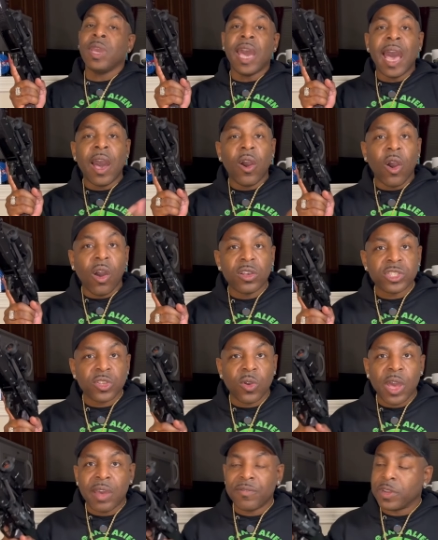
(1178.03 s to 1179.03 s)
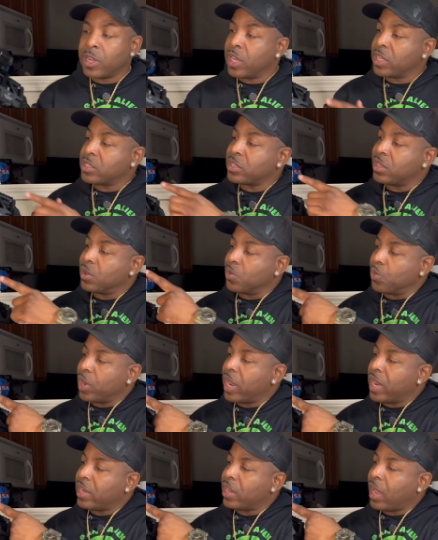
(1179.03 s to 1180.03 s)
I'll also have a link to the
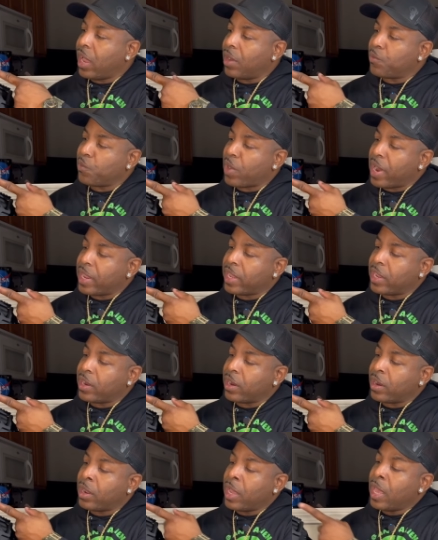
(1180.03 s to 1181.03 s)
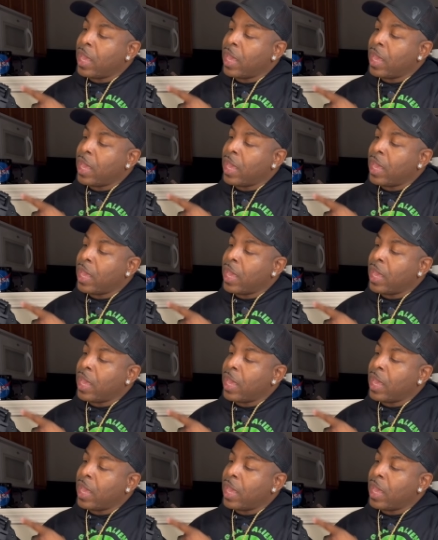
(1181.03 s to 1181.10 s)
red dot right here